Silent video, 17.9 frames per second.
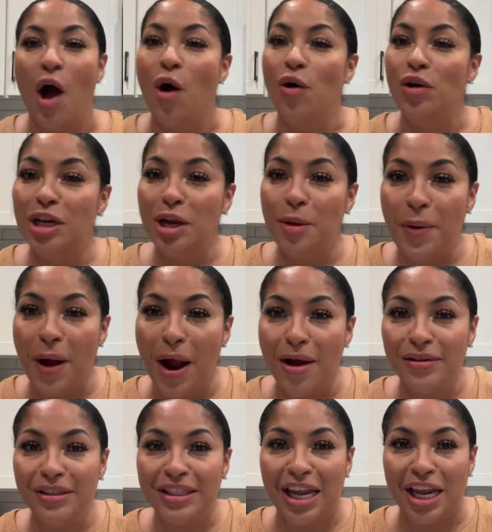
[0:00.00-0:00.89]
Only the
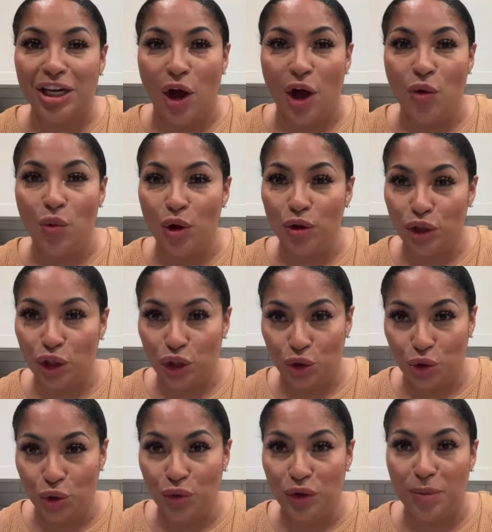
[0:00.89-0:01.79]
person that don't want the
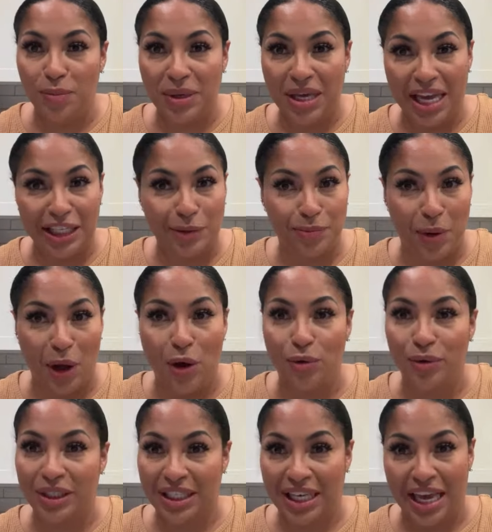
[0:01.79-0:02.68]
truth to be
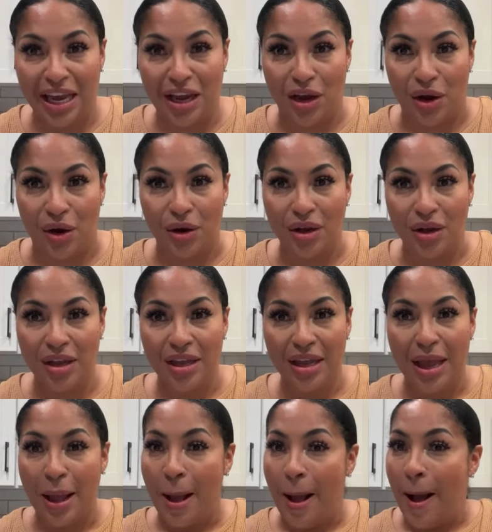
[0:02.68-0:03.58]
exposed care.
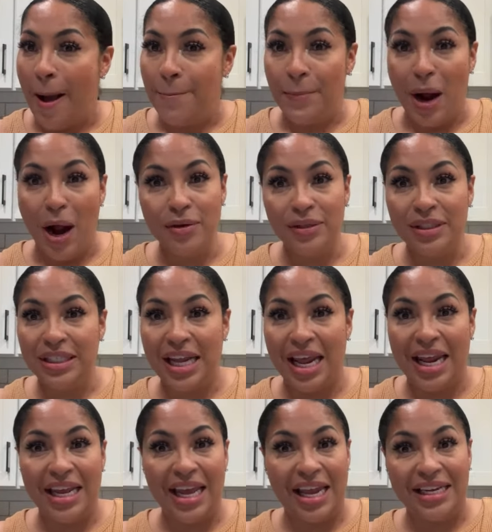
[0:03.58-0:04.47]
A person that
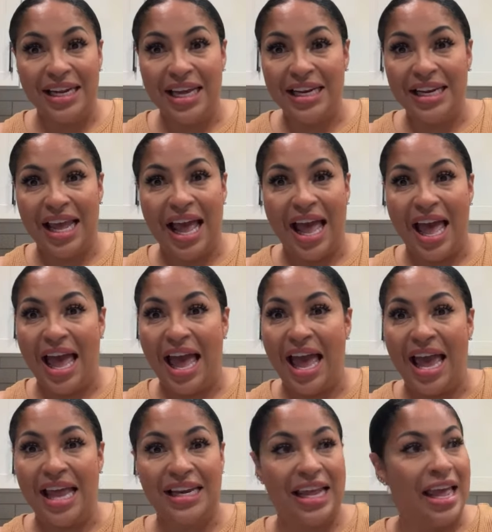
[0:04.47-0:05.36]
ain't got nothing to
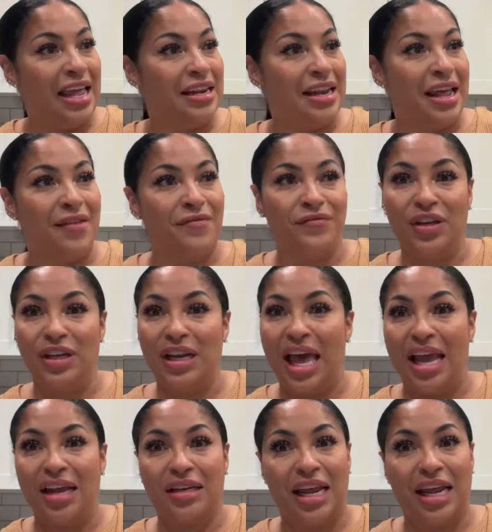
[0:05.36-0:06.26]
hide, that, that feel
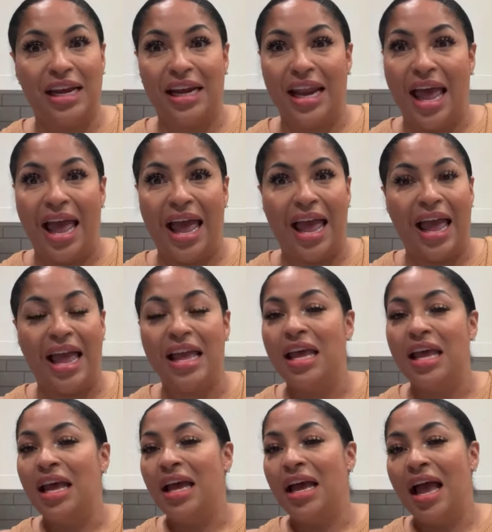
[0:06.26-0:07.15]
like they lie,
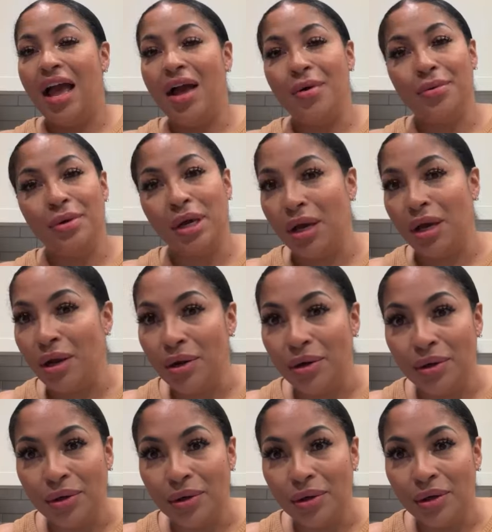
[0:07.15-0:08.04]
I don't
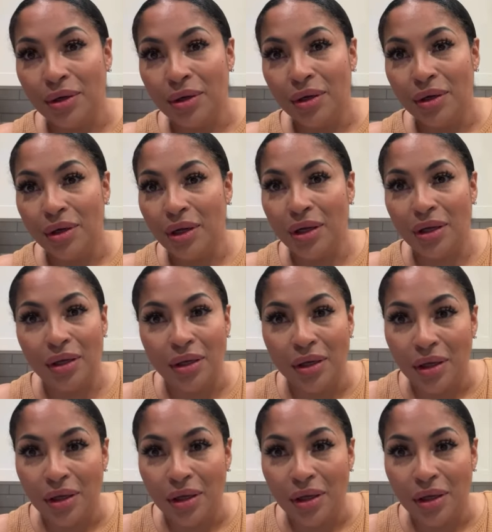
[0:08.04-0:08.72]
care.